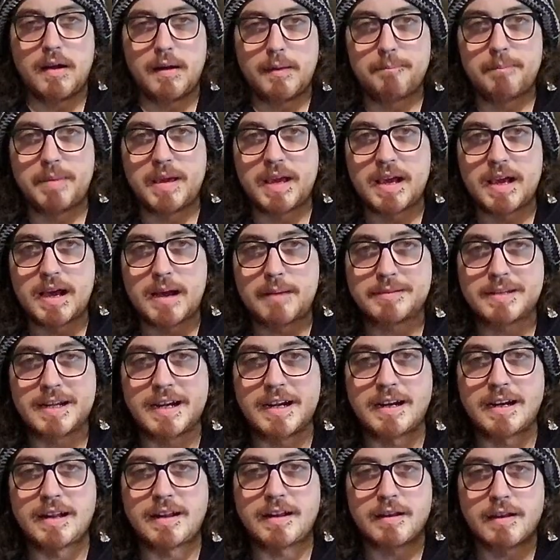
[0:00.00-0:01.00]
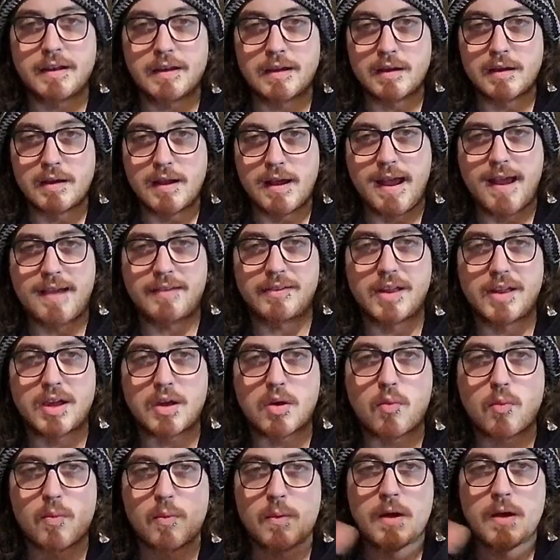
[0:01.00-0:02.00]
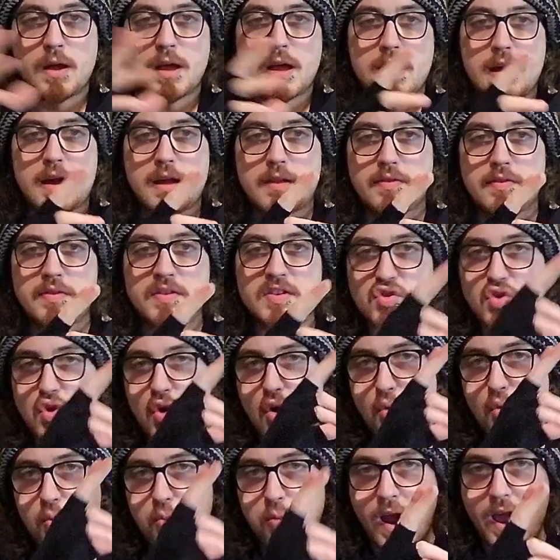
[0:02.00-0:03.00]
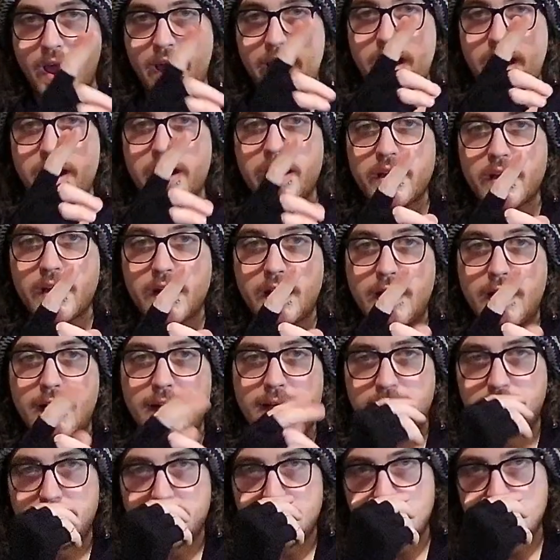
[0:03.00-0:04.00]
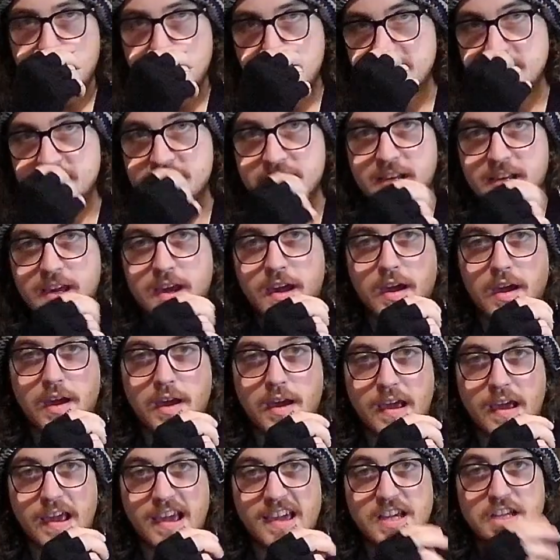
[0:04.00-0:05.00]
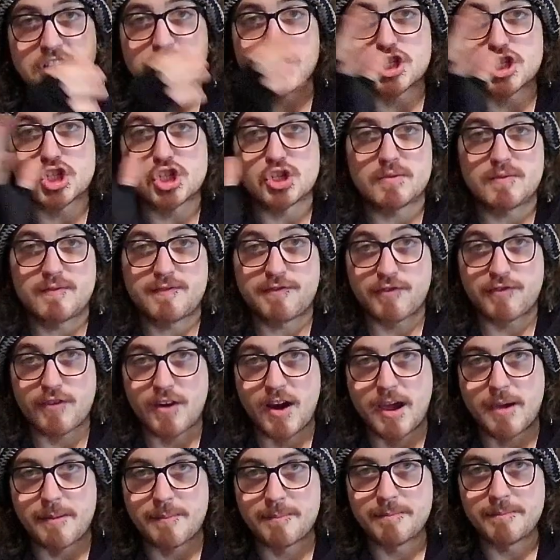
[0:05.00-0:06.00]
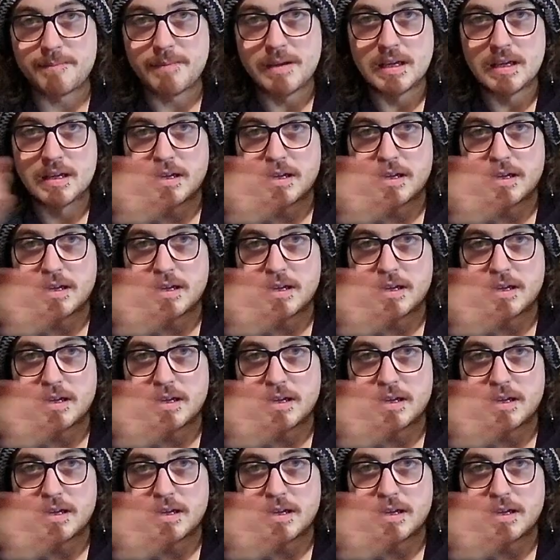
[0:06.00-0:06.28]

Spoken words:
being updated, and like this array of nodes, say each frame,